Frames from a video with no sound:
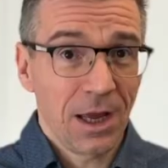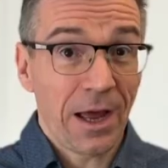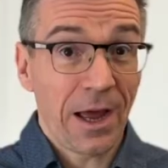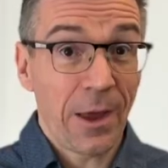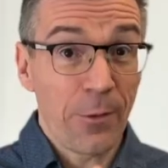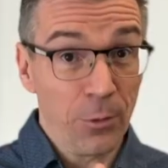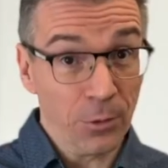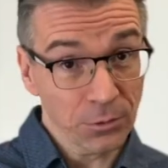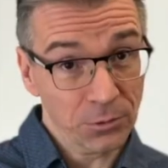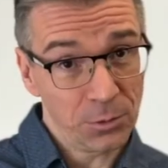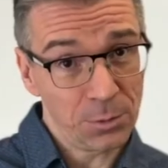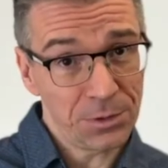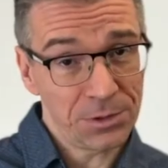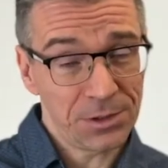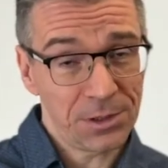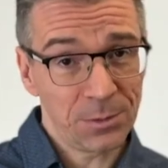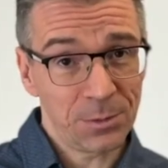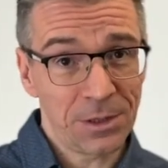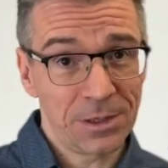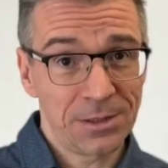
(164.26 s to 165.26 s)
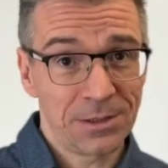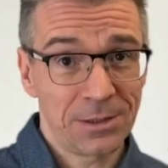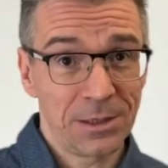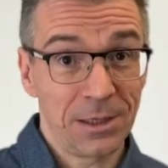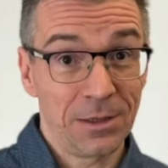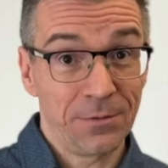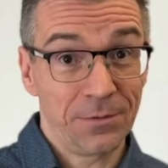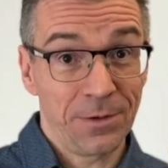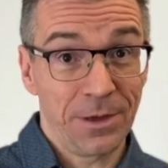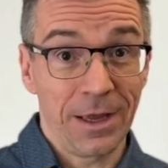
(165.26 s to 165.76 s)
I want to present
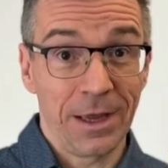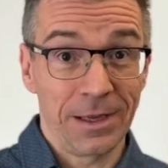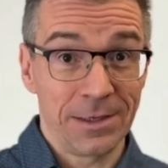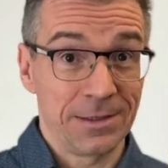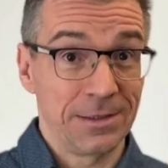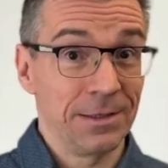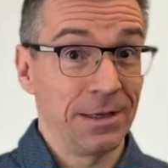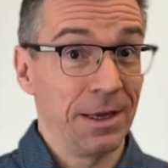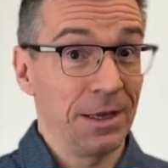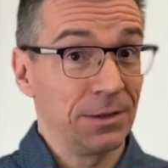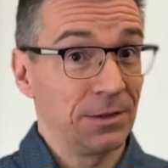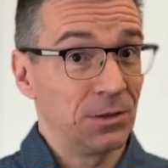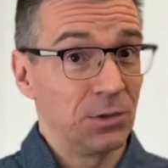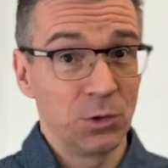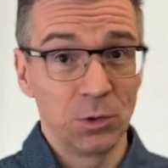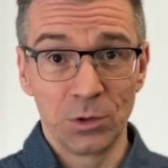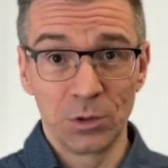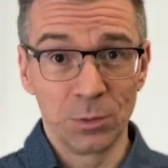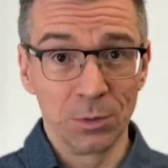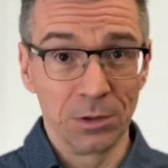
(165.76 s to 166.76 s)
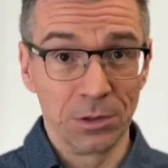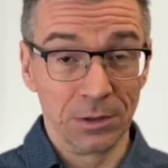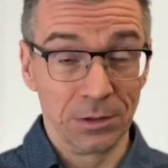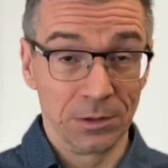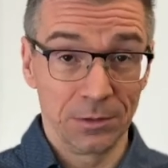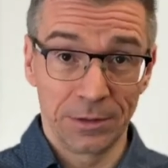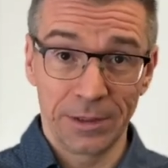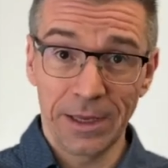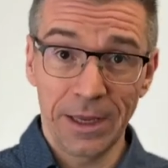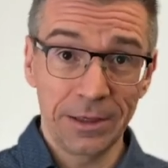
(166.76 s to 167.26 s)
myself as a
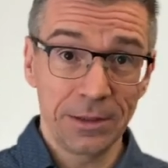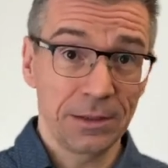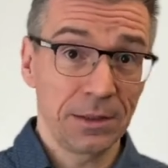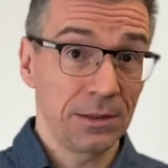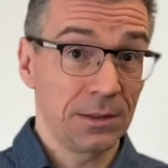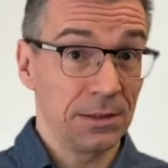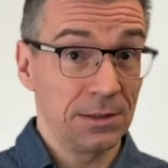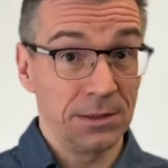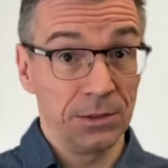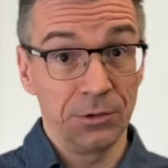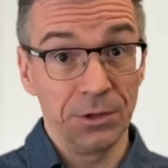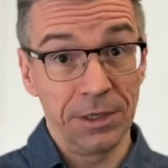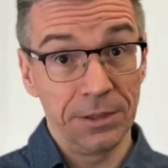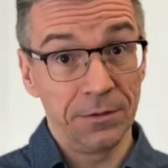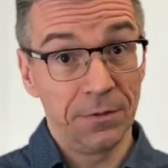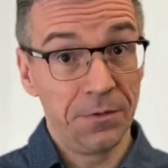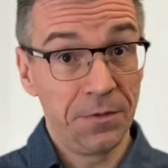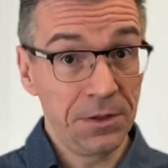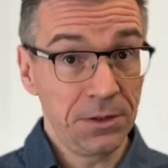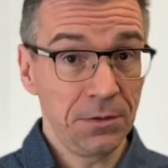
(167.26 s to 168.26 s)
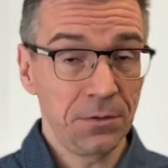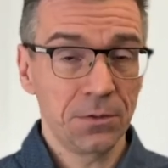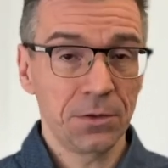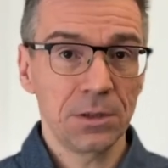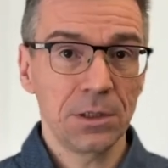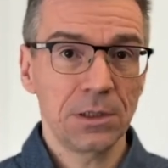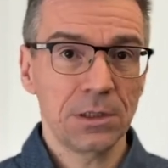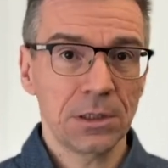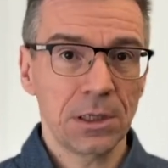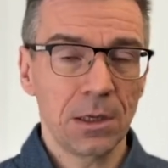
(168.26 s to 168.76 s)
suitable candidate, as a great fit for
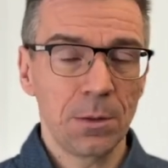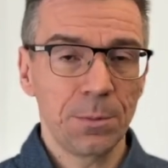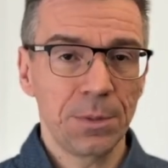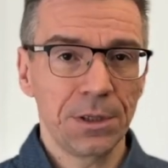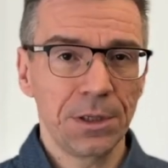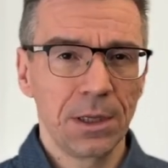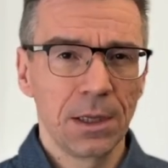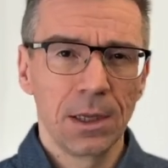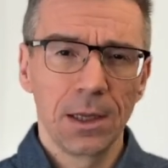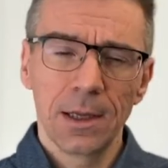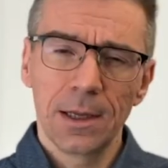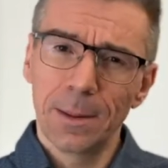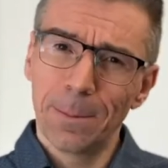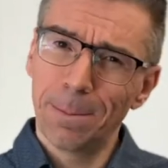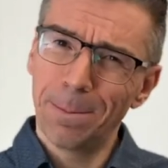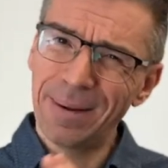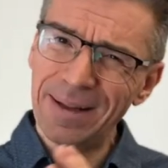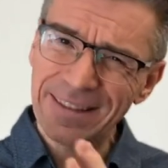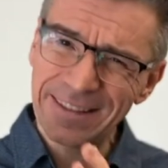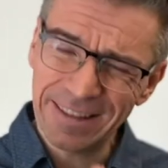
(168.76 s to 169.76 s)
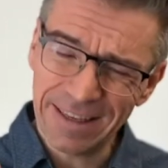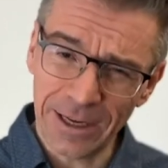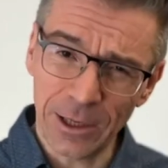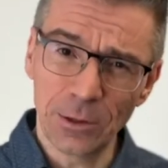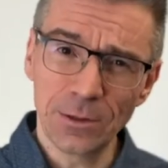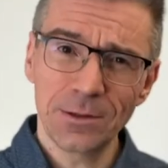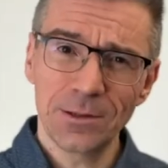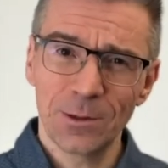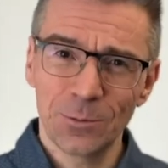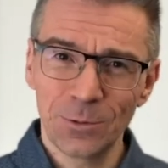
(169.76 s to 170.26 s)
this company, but I
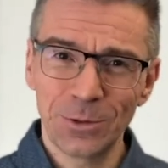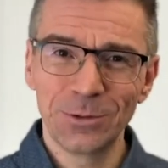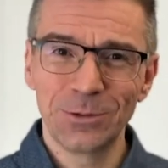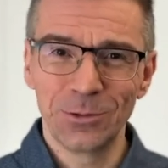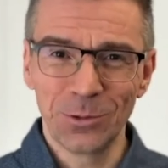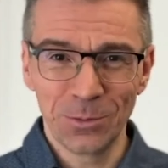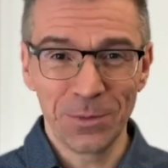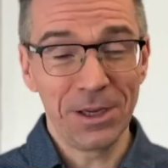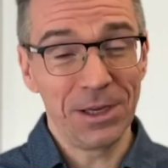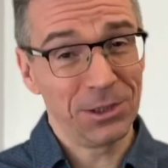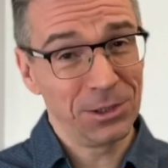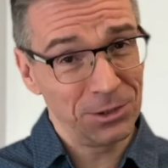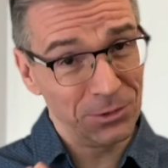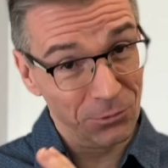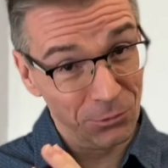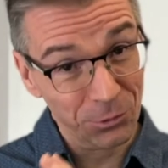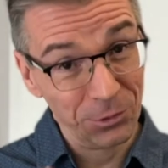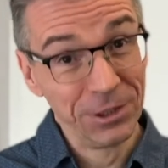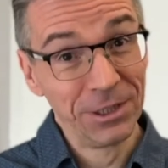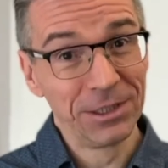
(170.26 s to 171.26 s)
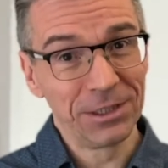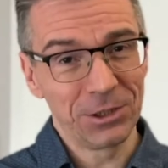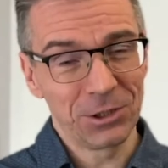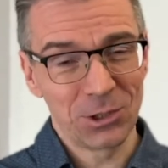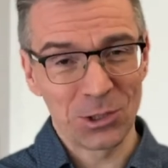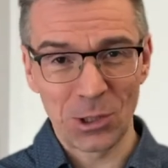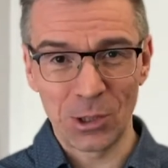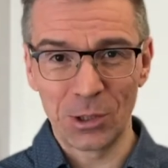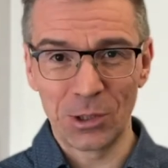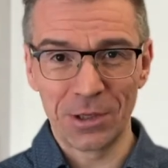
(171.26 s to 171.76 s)
also want to make really
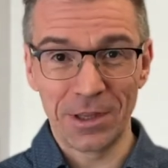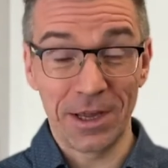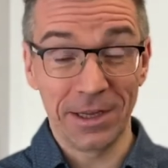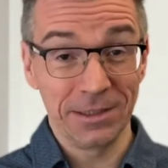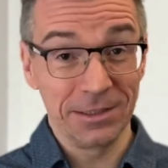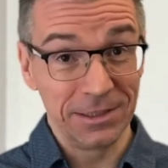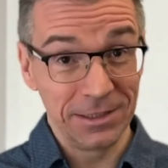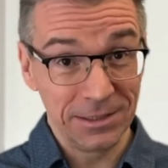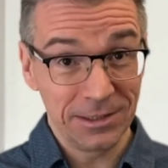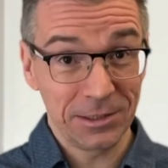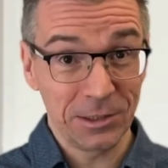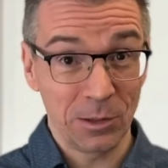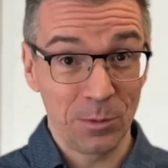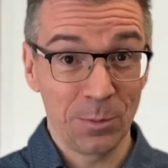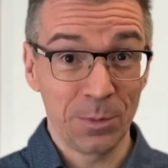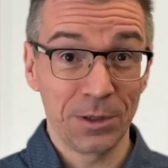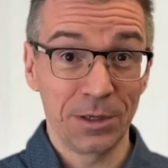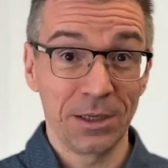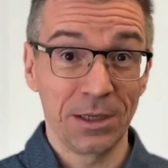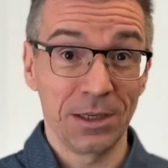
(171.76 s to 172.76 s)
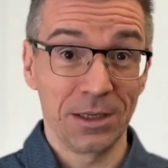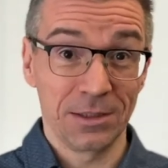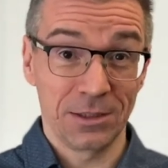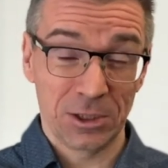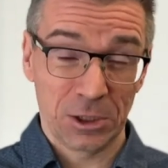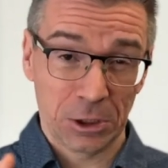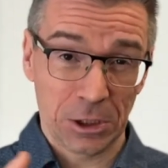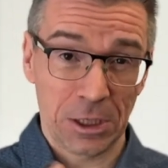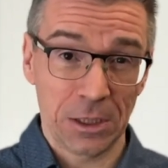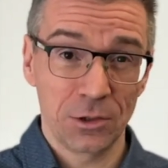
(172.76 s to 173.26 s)
sure that this company is
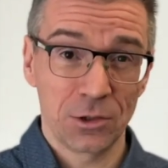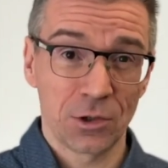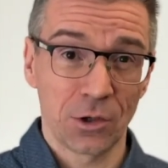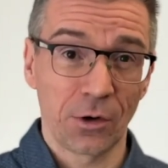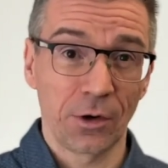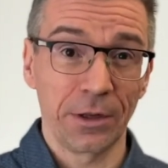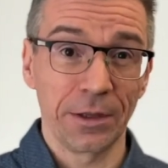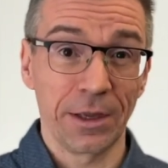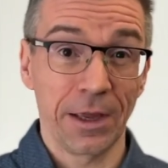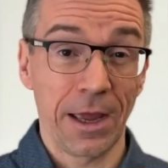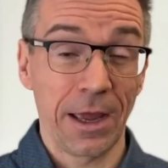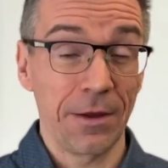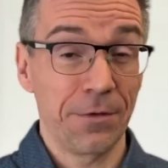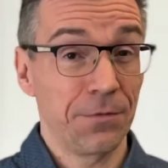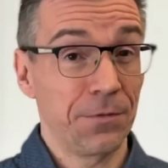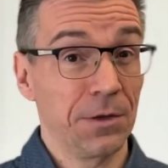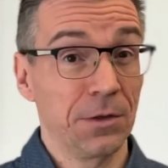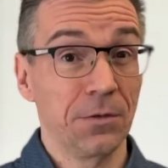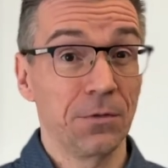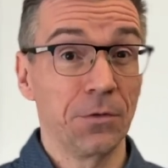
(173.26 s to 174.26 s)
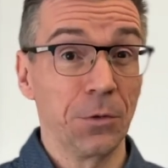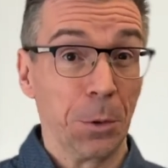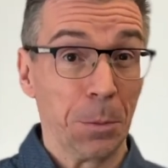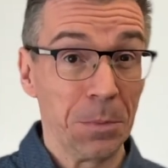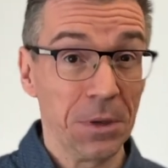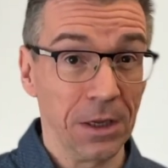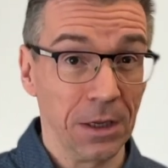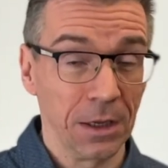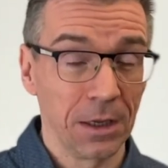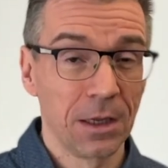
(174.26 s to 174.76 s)
culturally a fit for
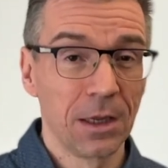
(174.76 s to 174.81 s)
me.